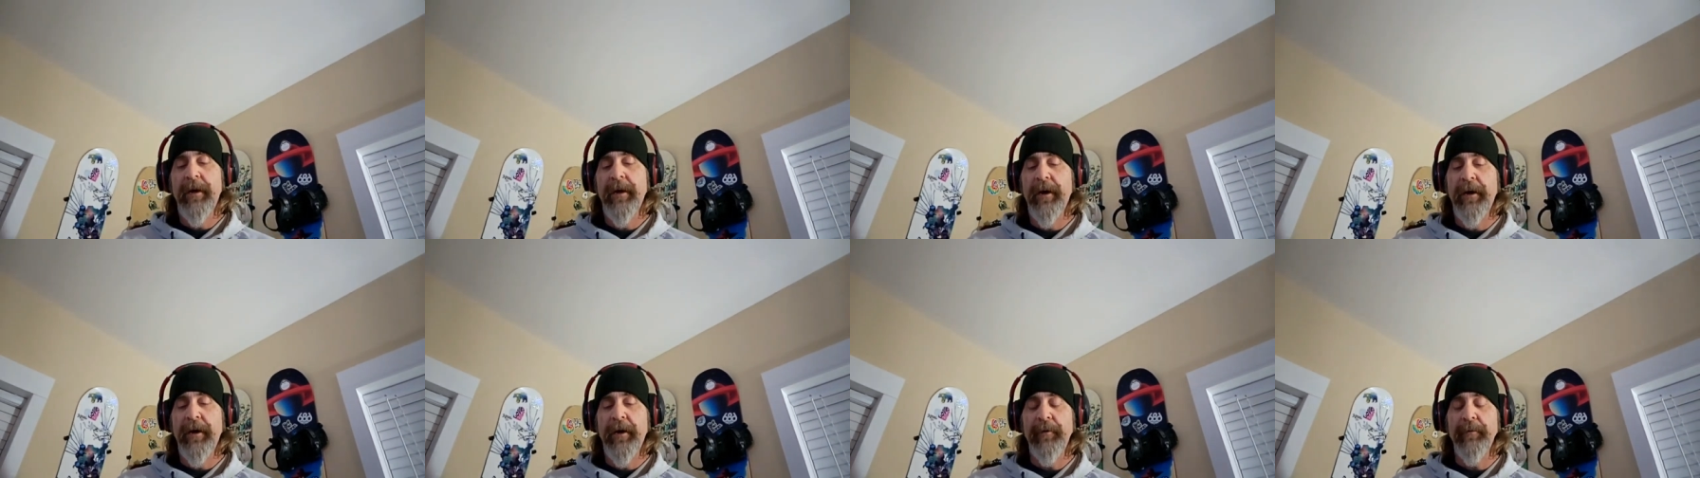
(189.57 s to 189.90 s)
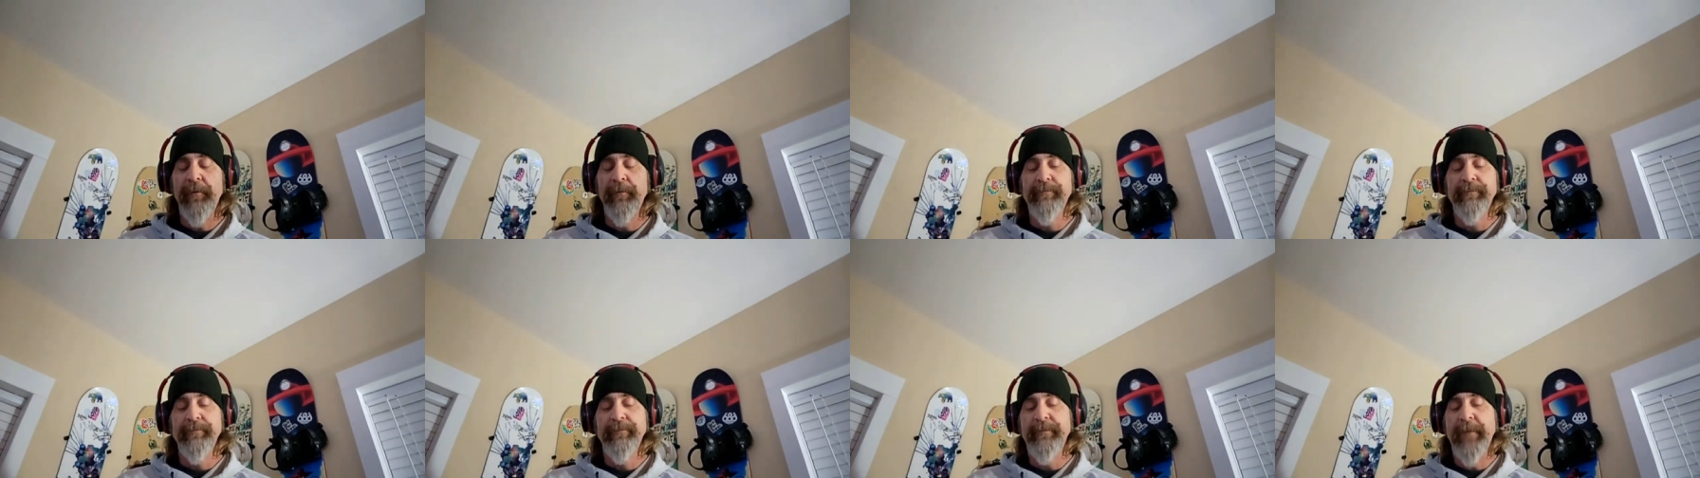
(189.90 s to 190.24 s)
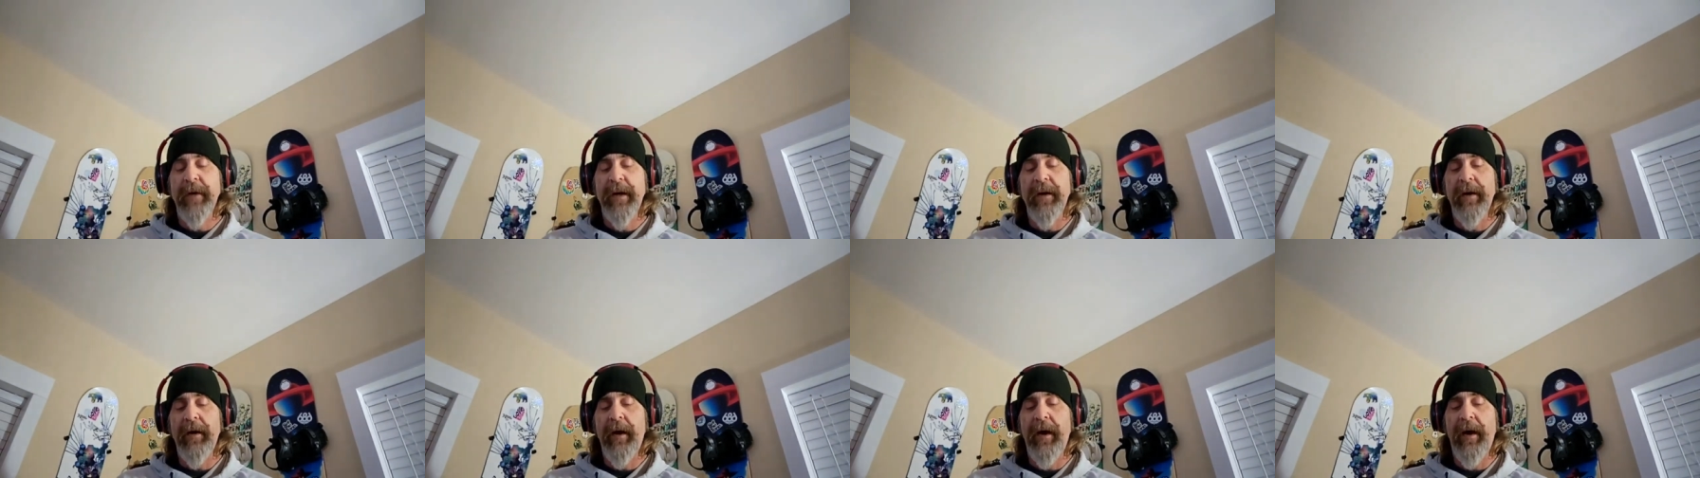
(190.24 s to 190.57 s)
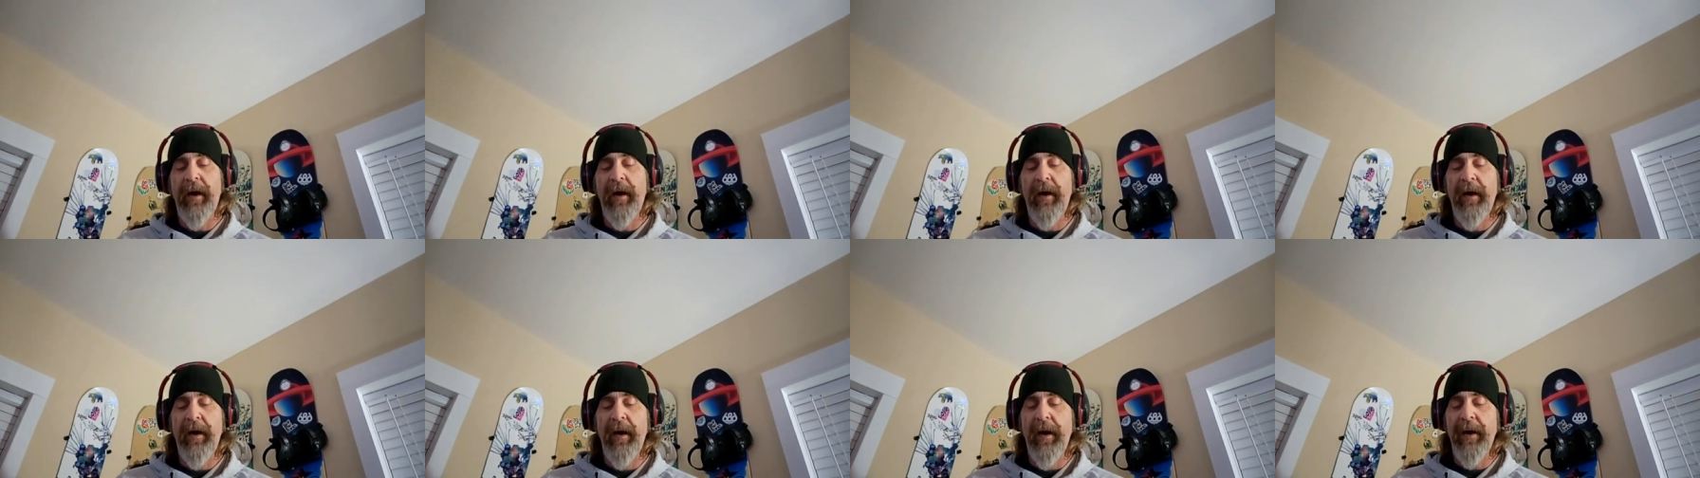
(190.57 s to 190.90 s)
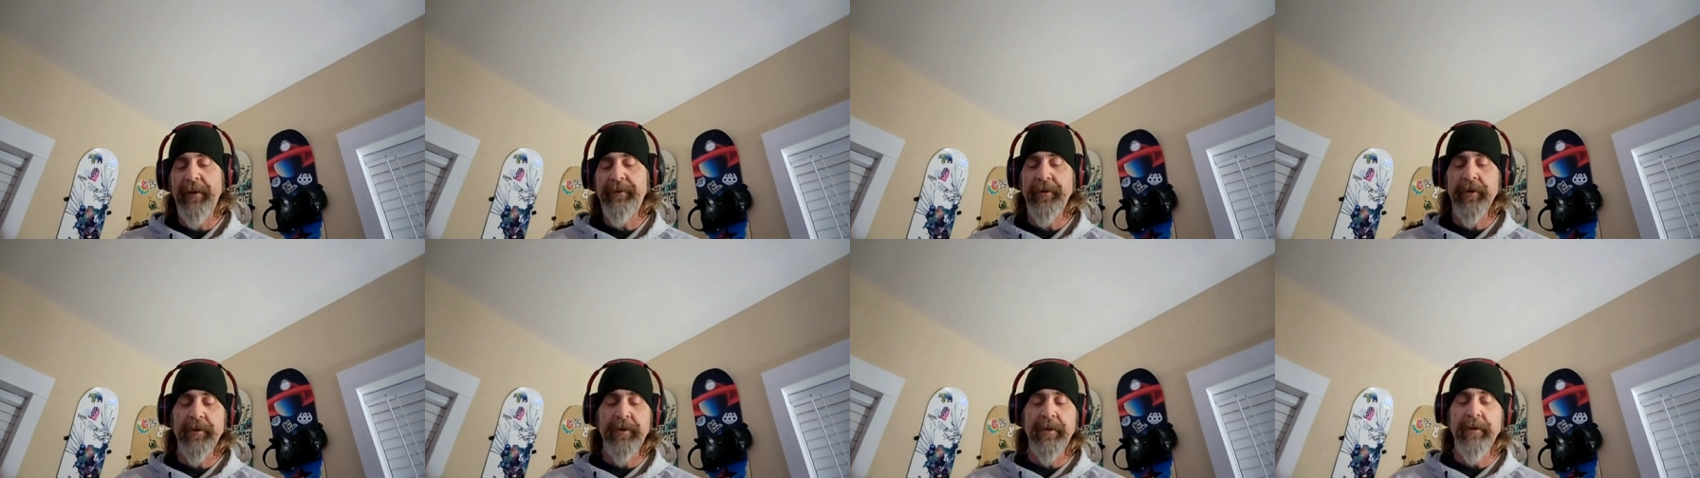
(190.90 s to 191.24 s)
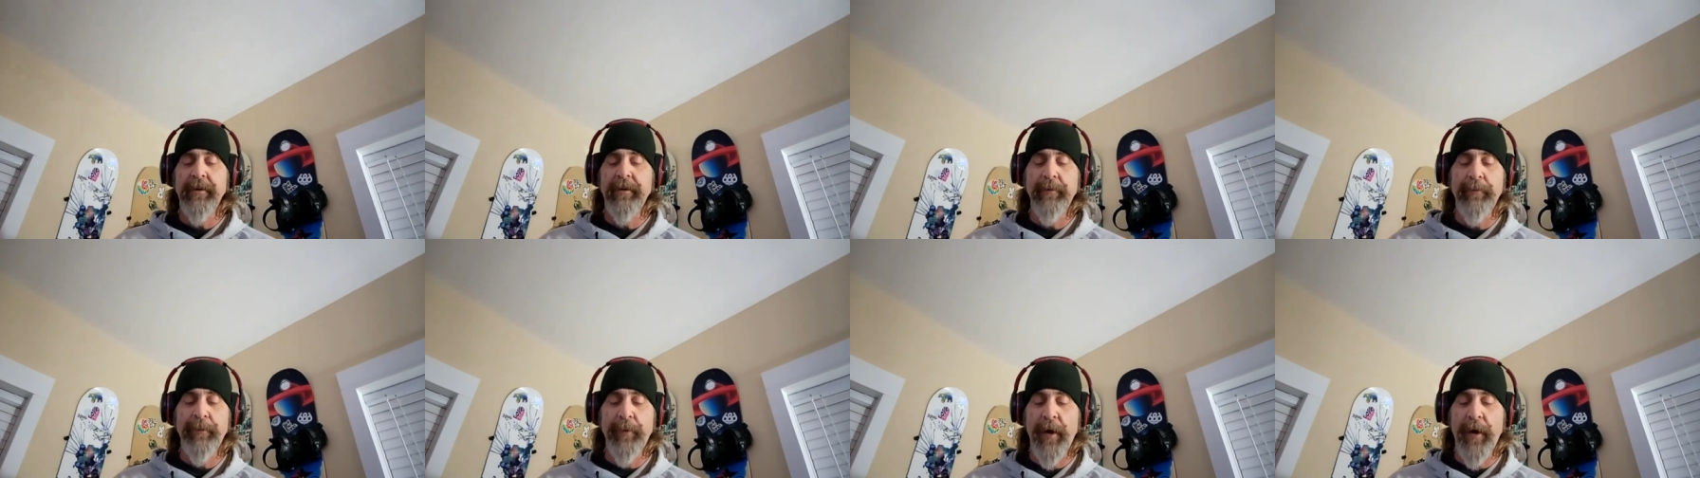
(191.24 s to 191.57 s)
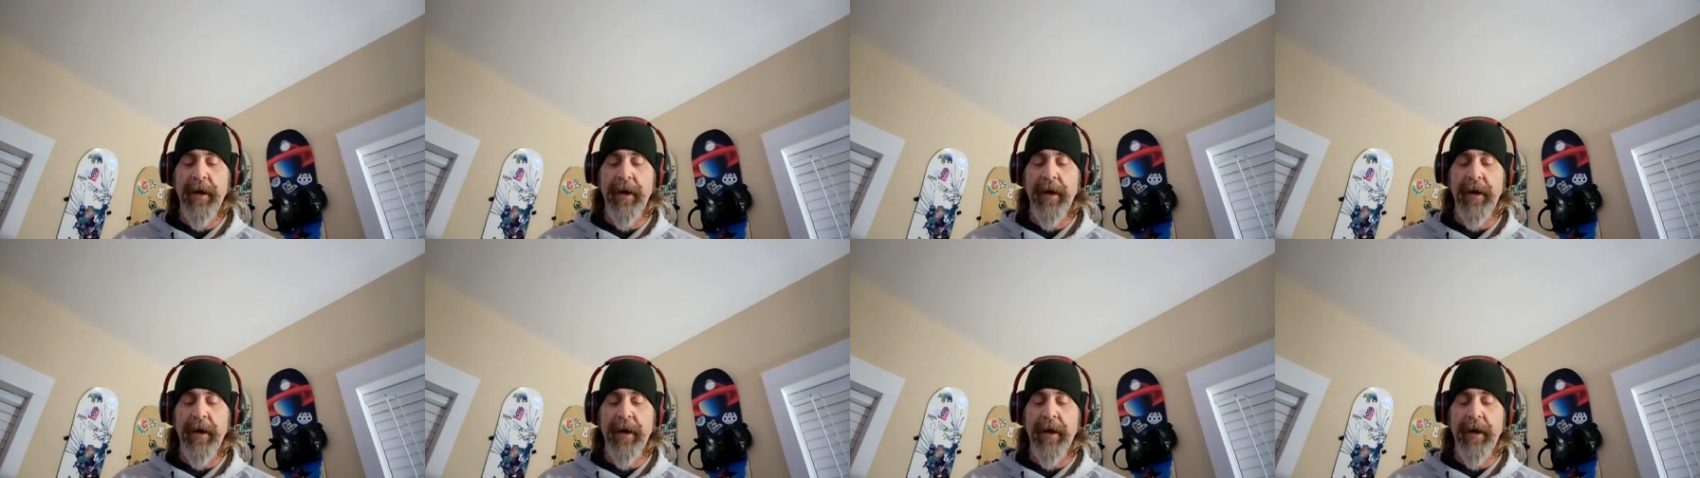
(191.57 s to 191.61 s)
I took a